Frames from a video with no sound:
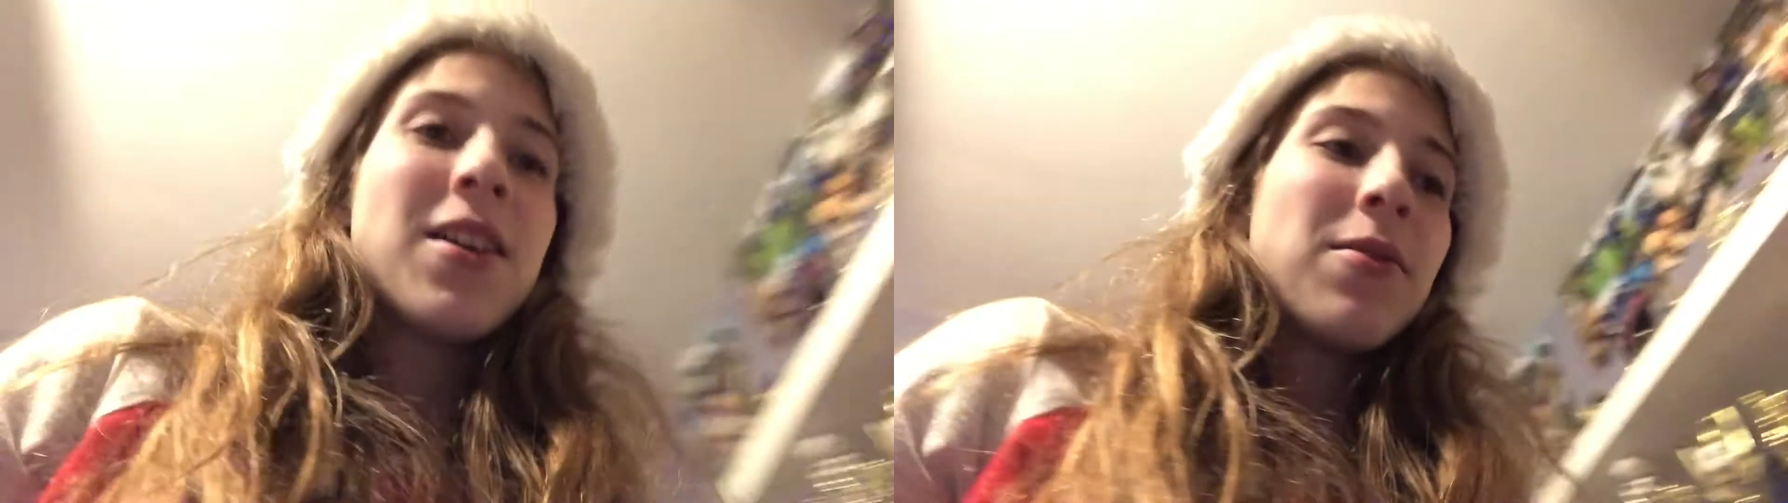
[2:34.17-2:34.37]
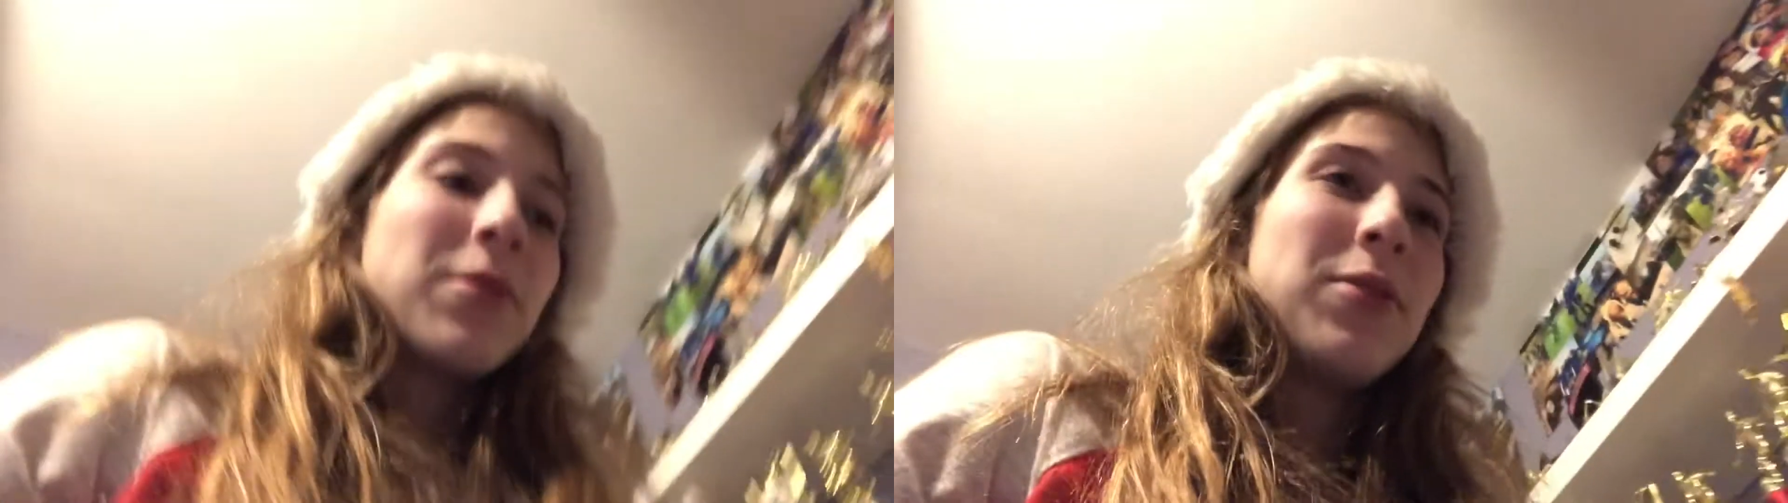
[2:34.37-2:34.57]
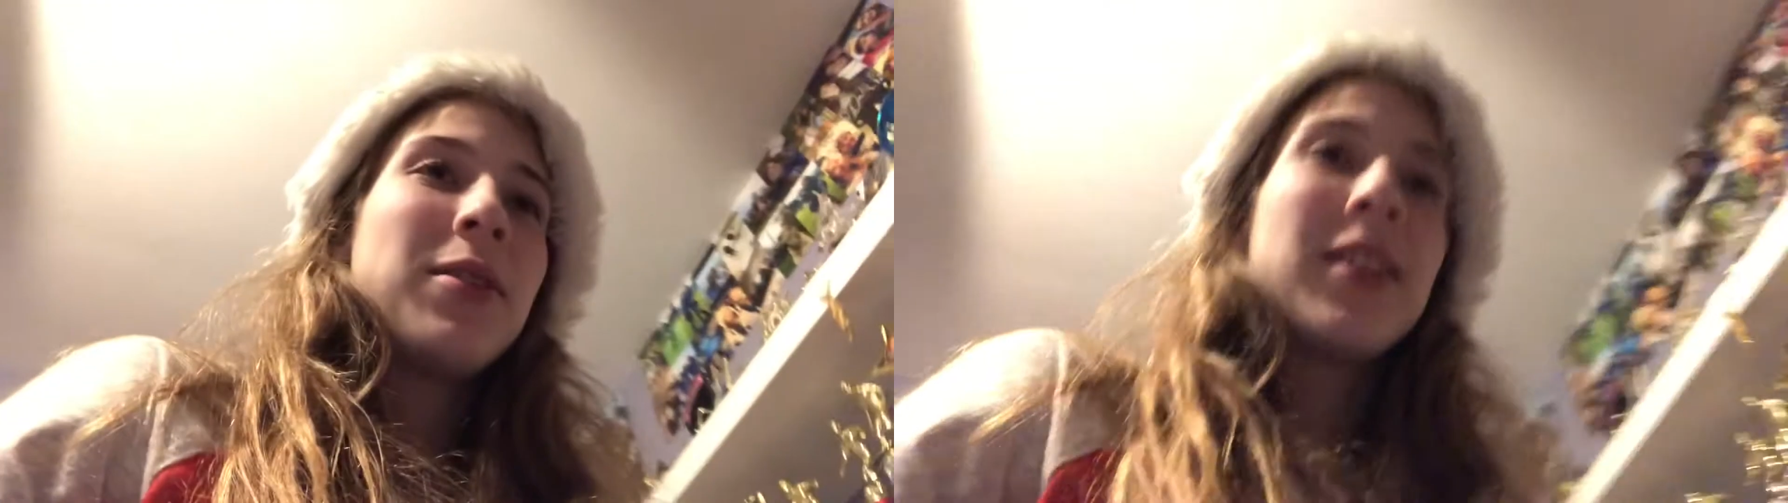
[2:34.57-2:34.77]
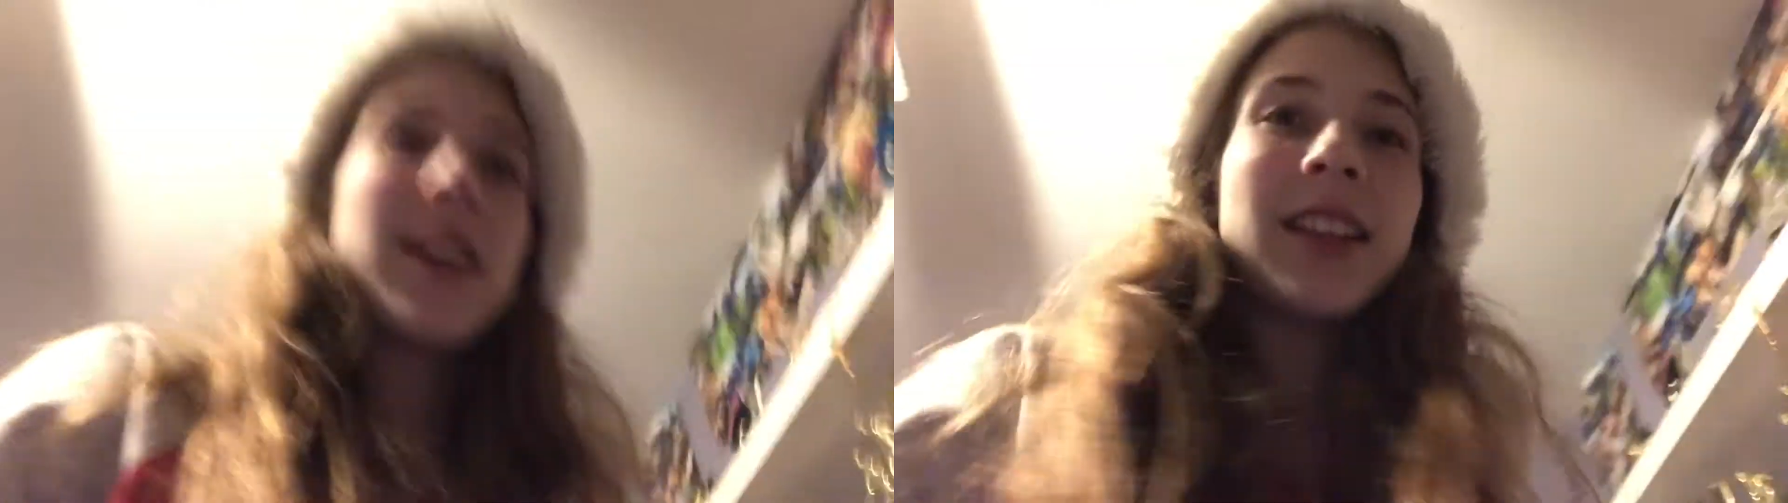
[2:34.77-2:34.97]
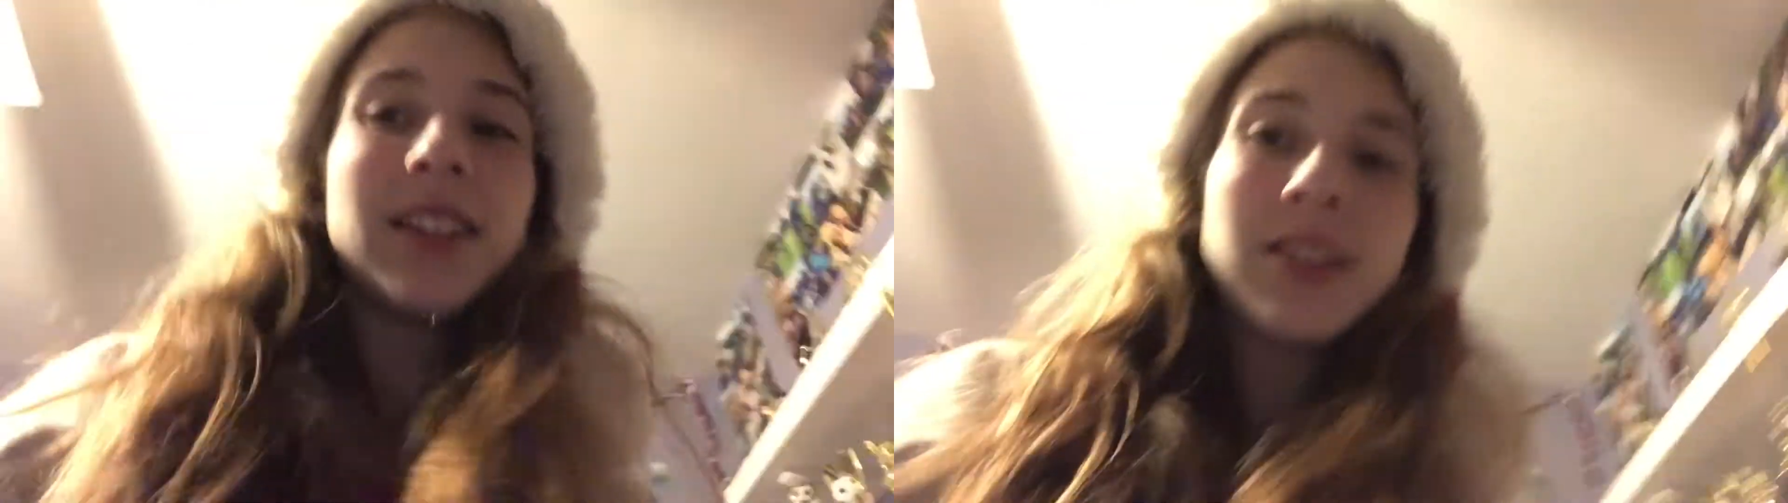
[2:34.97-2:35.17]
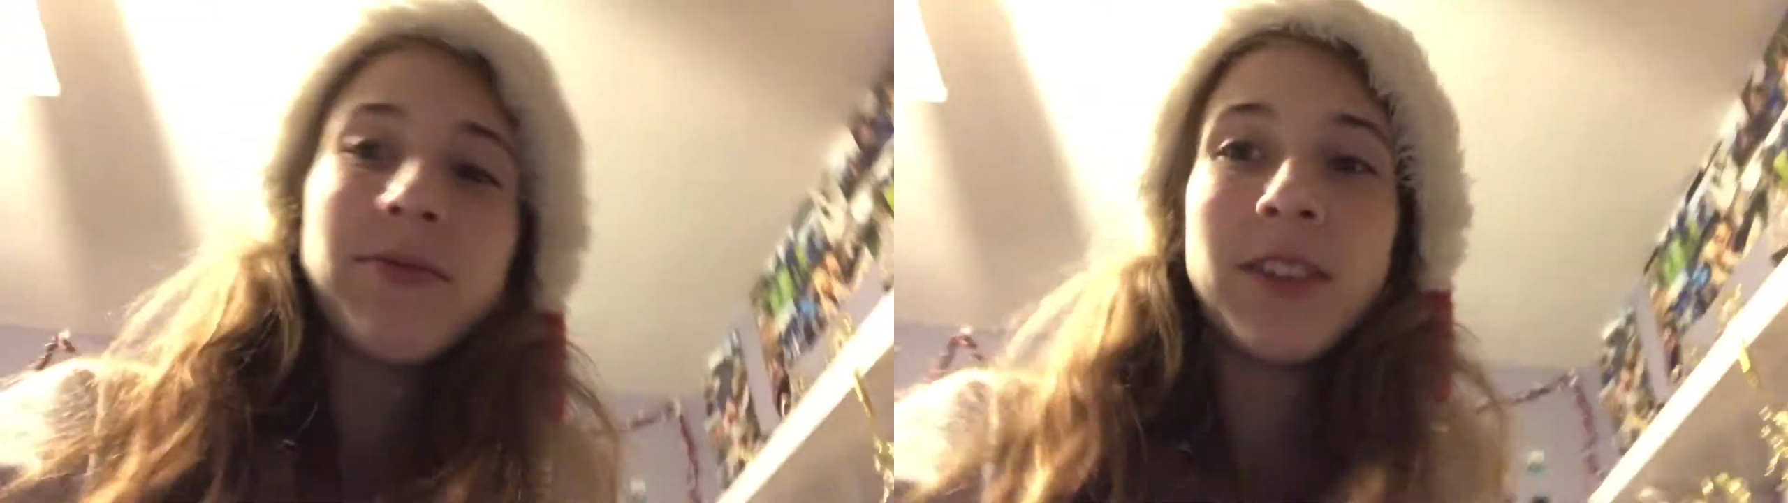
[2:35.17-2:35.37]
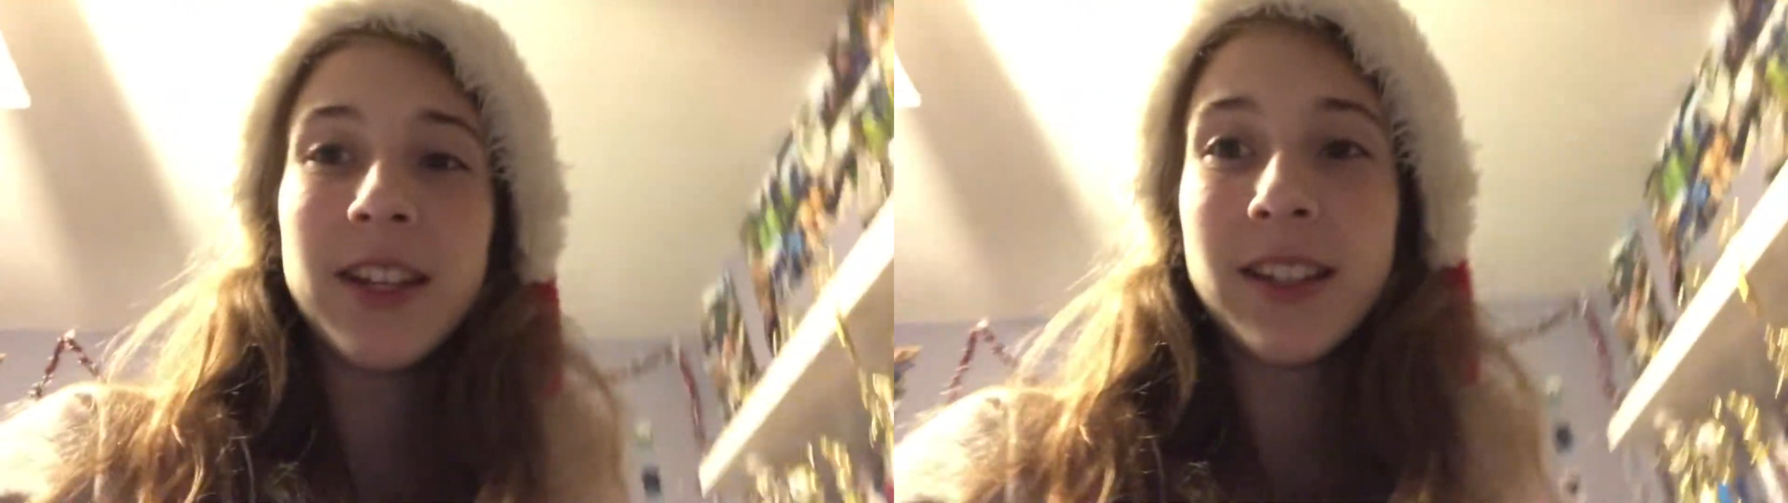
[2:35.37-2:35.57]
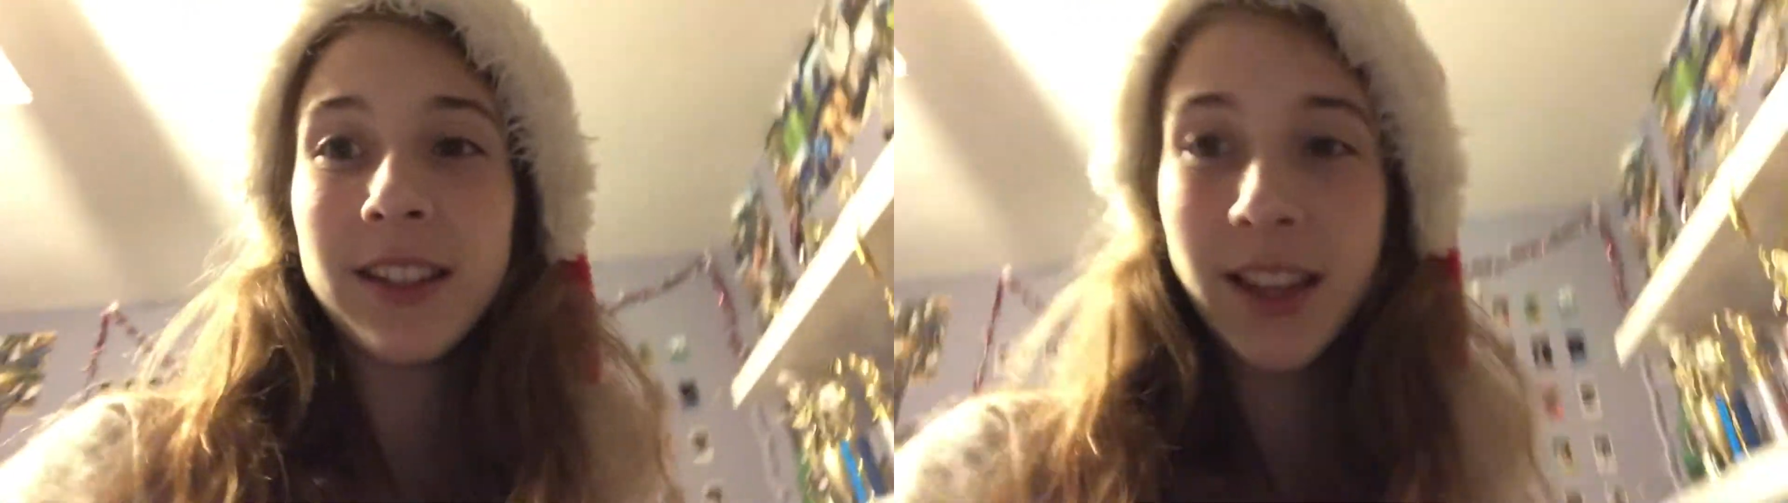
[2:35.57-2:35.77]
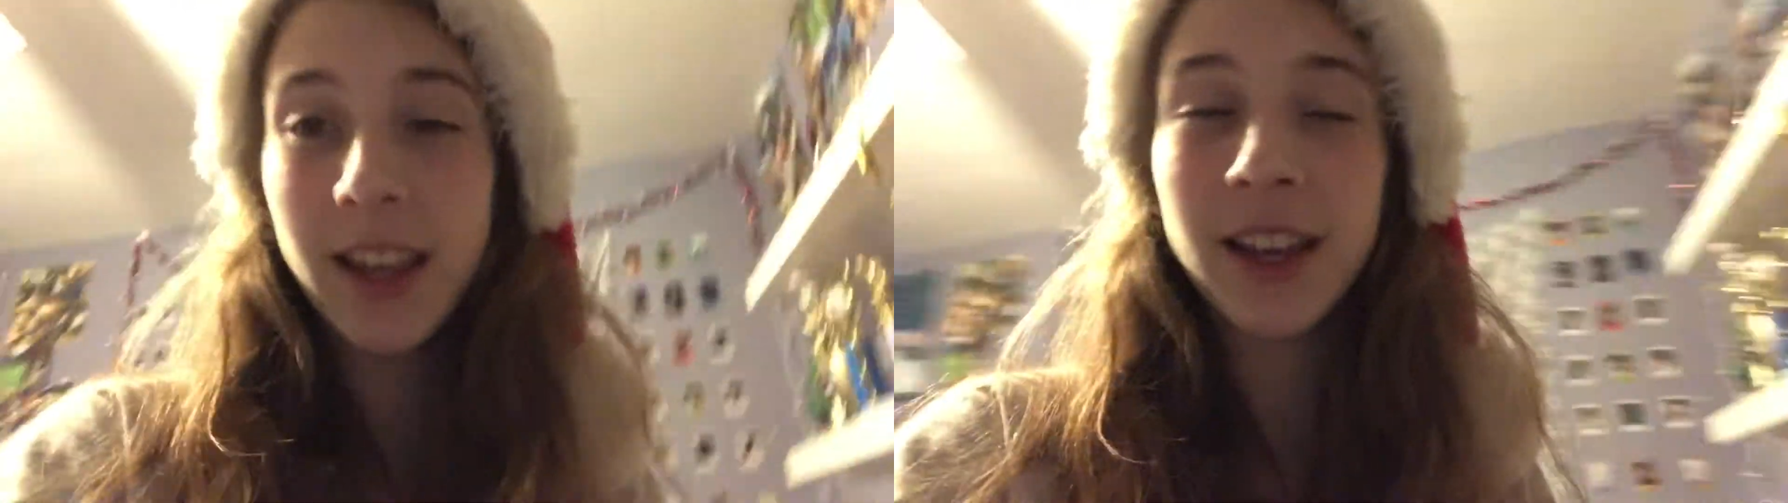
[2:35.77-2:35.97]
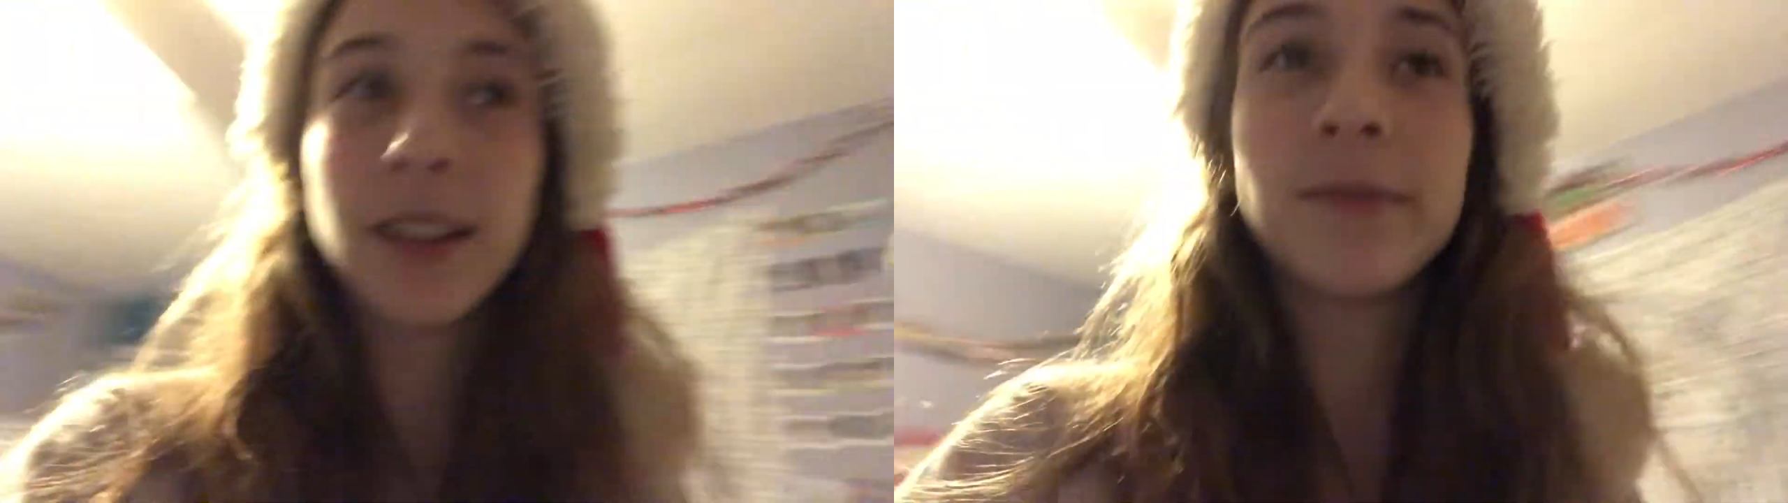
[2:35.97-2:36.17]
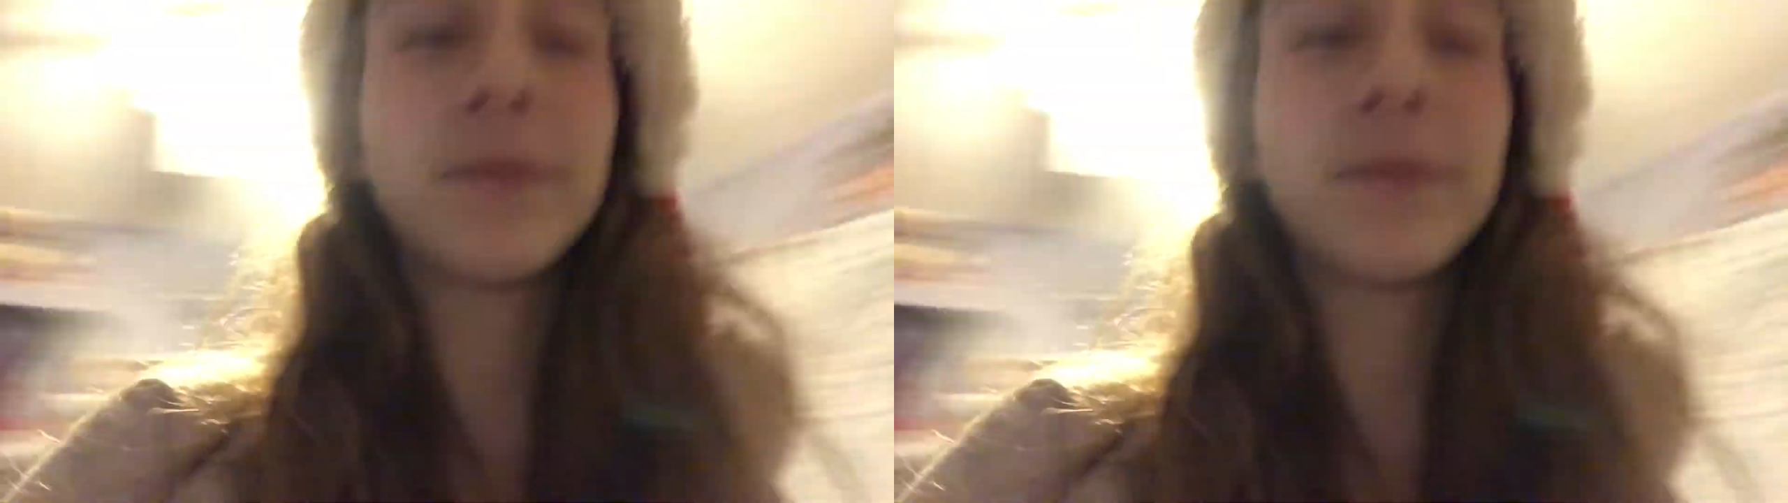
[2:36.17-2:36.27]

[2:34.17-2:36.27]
We're doing like this feast thing